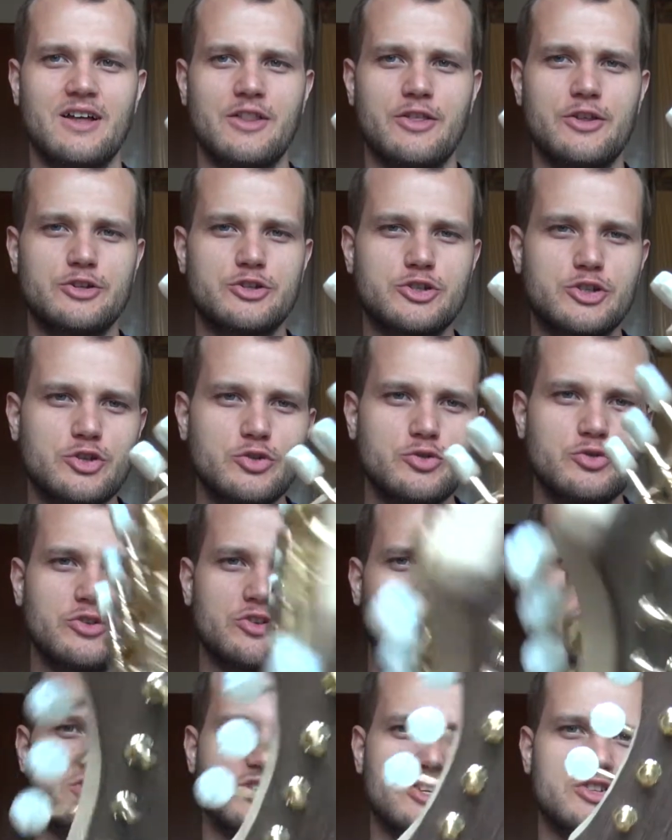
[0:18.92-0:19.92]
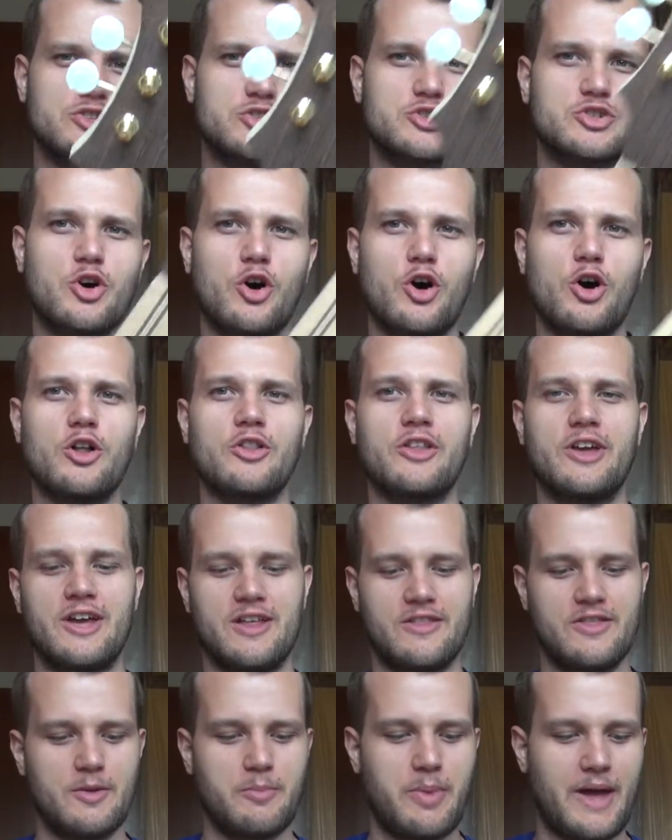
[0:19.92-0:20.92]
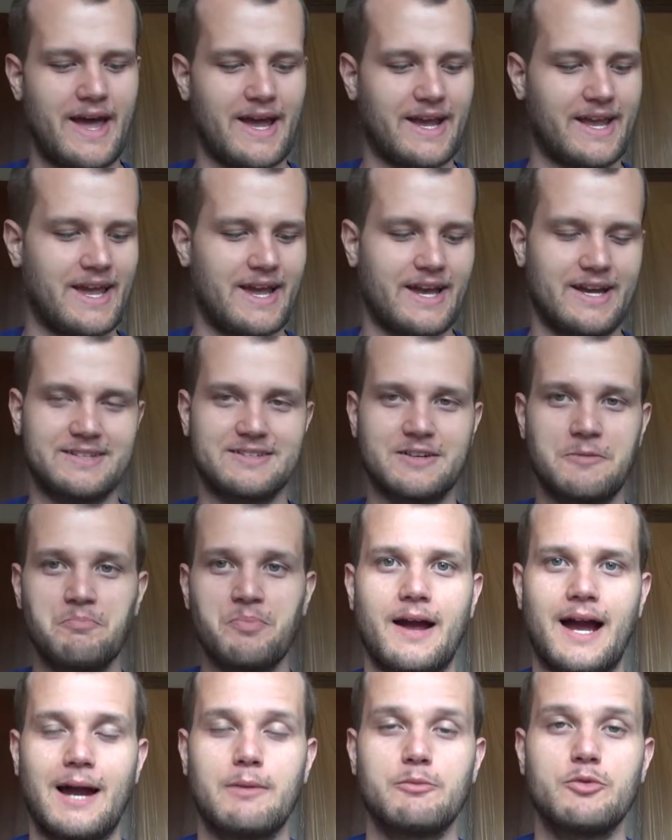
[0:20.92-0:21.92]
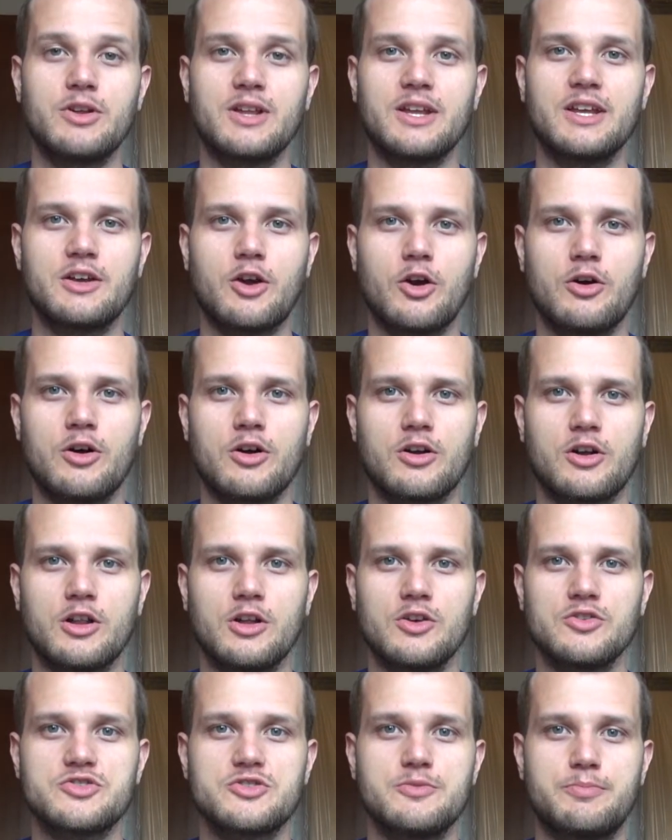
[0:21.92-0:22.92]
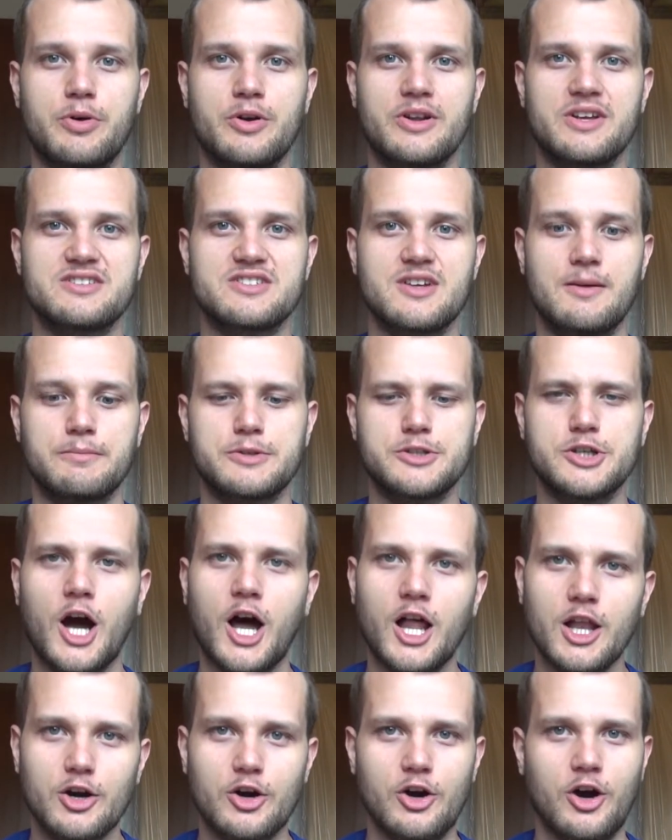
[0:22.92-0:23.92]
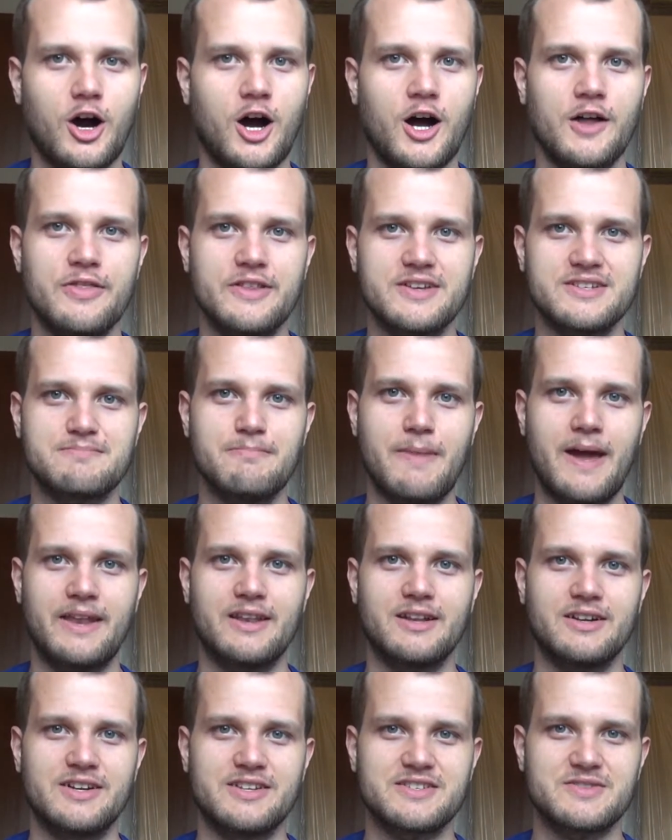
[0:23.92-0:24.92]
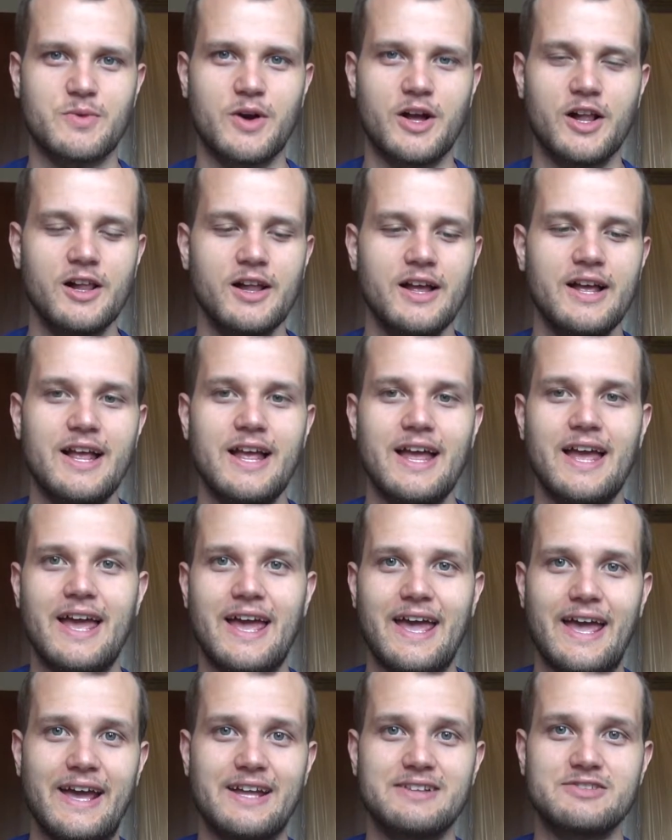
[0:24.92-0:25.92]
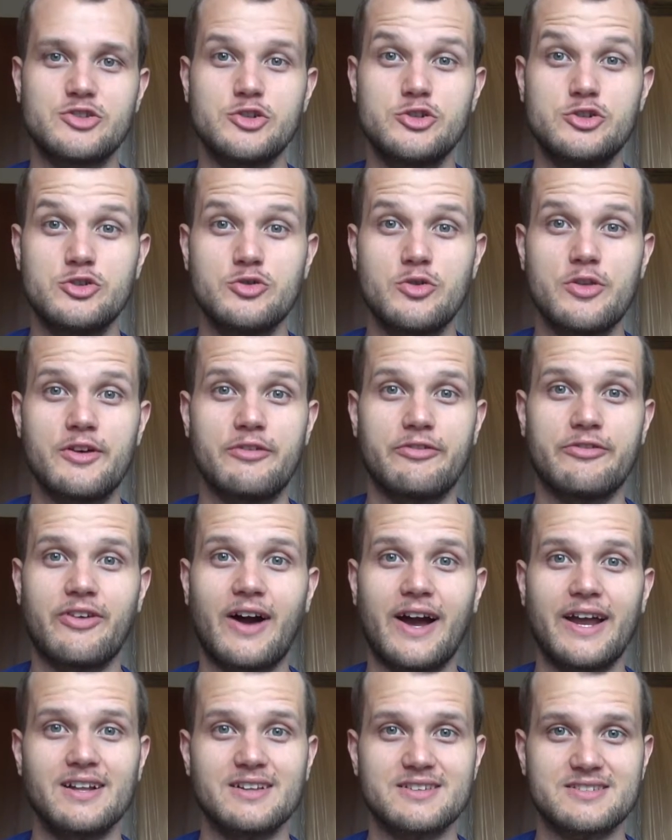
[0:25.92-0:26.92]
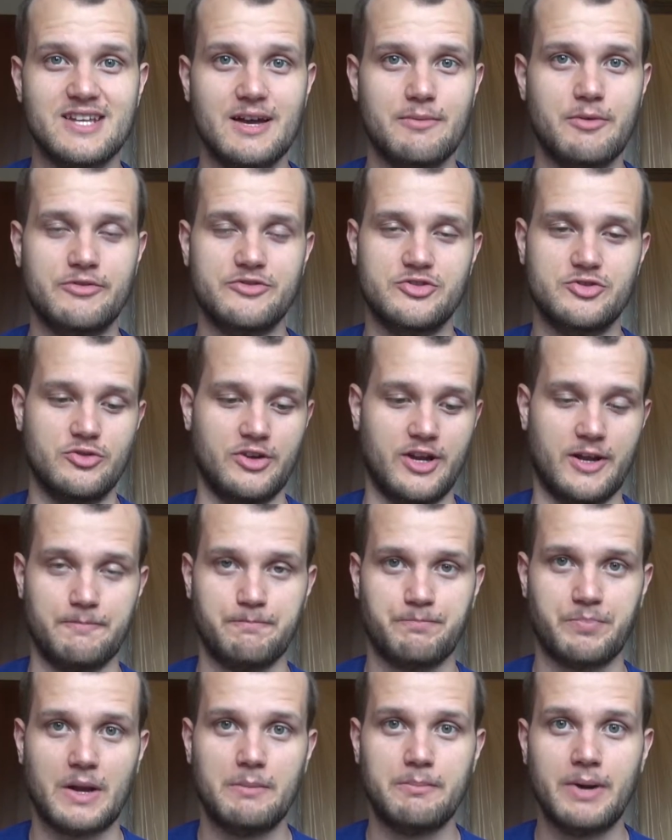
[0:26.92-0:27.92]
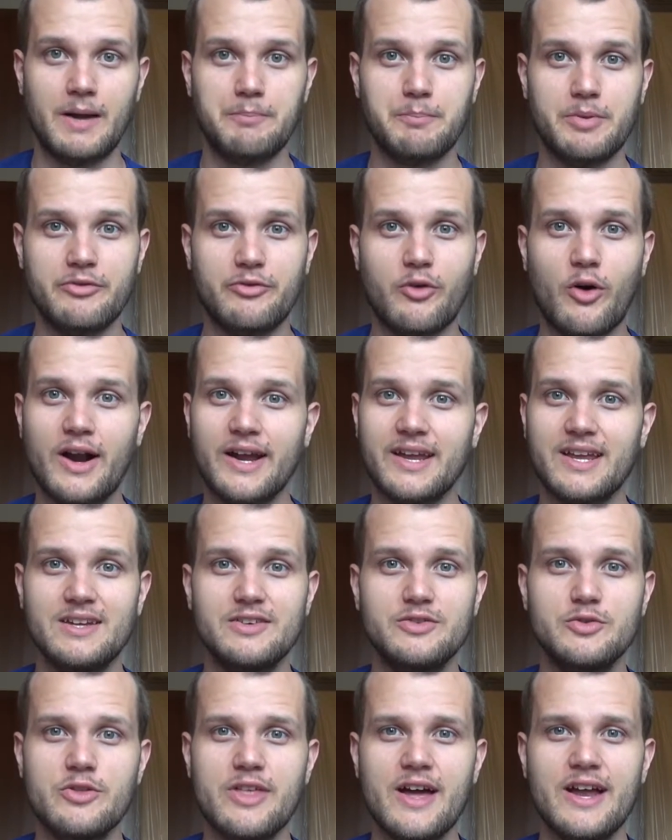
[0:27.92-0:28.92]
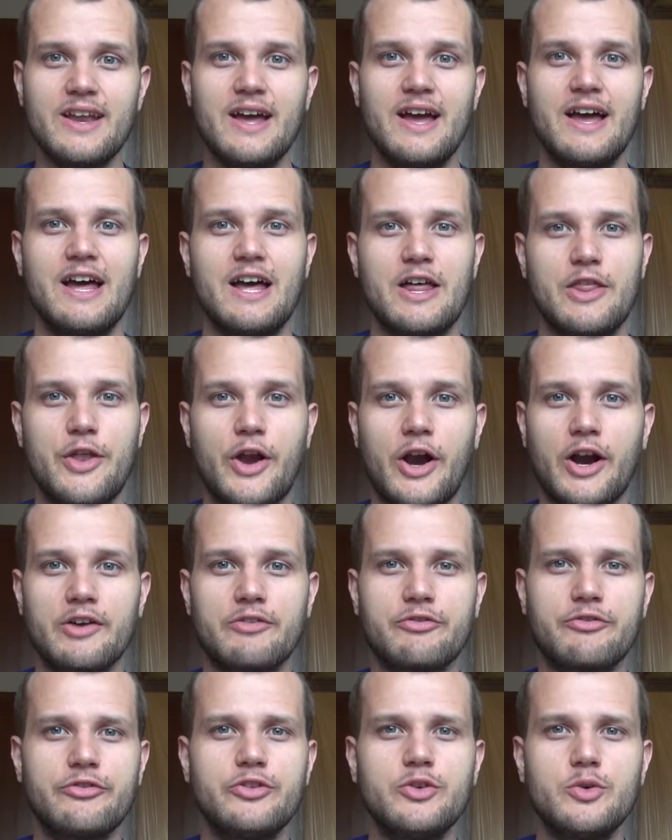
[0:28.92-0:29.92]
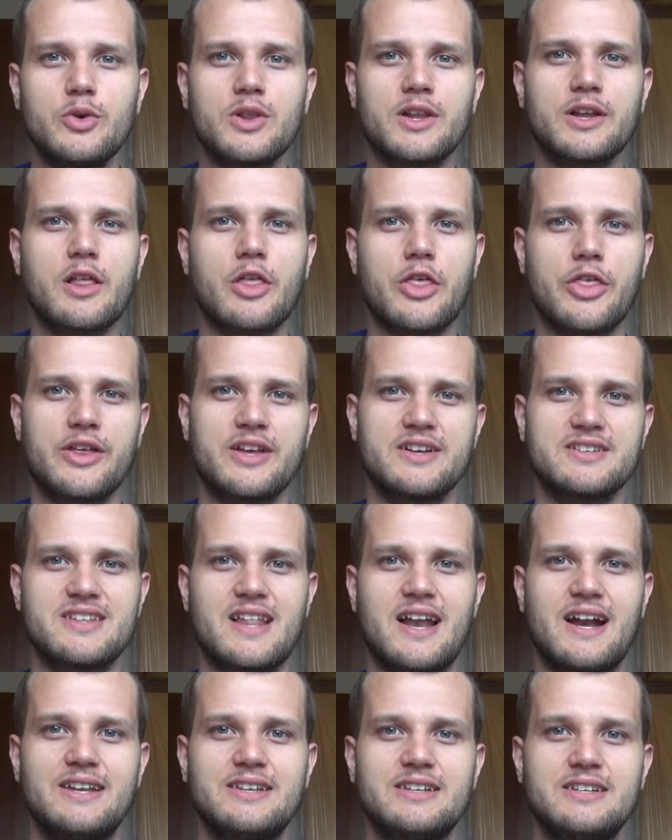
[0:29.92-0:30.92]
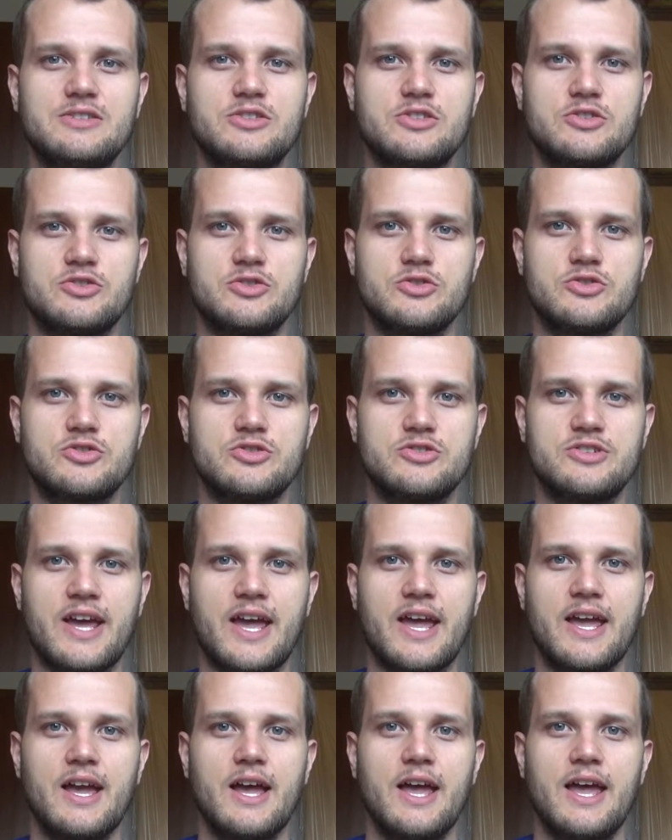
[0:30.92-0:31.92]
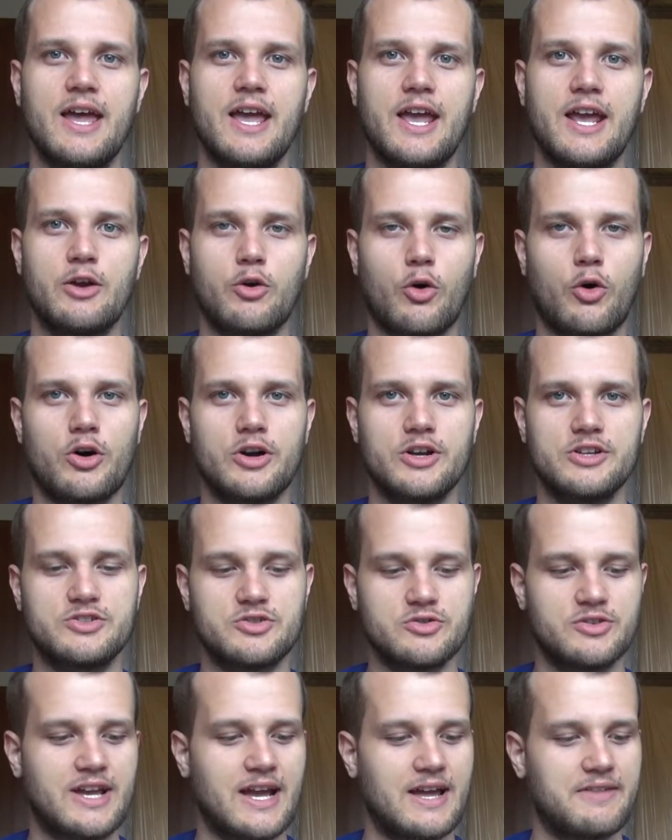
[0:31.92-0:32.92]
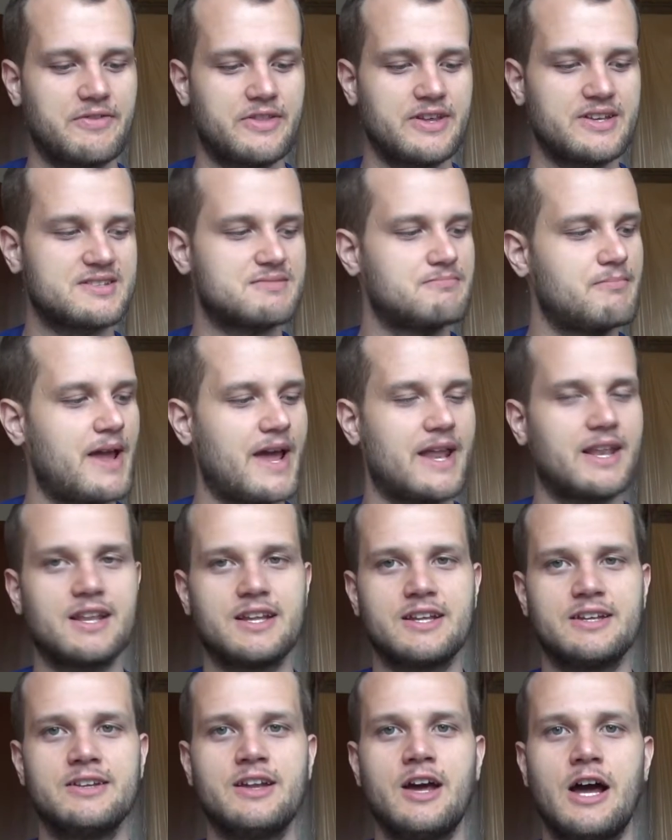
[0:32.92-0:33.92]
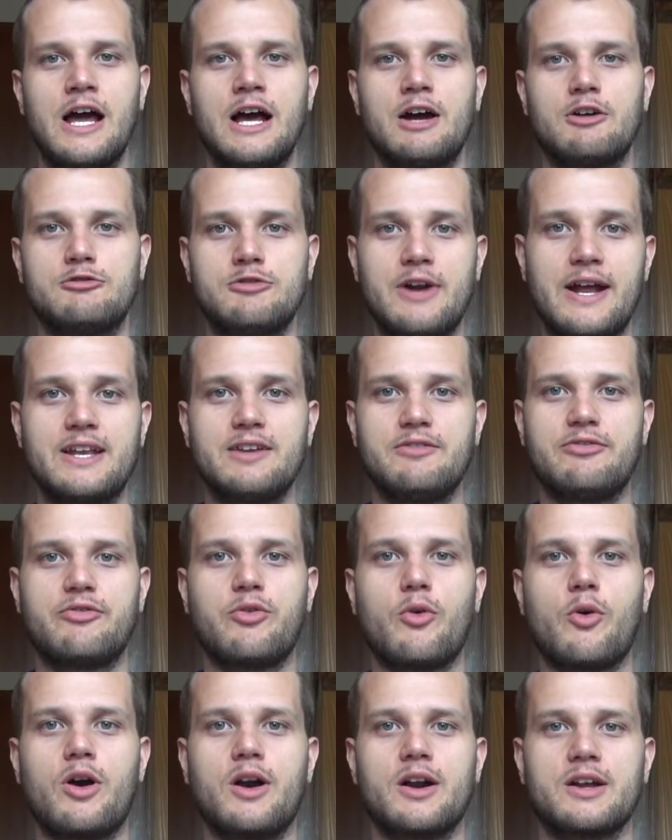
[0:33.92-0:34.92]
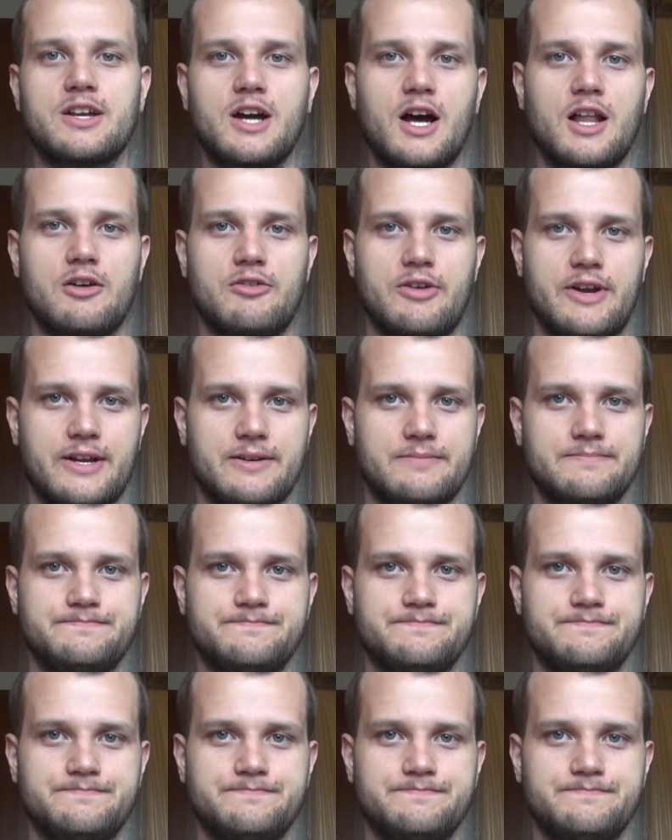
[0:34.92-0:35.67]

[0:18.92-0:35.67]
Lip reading: the tuners installed in the pack head. I'm really close to putting some color on this mandolin as well, and to do the final step of tuning. But before I can do that, there are a few little things that I need to do today in order to get this mandolin ready for coloring.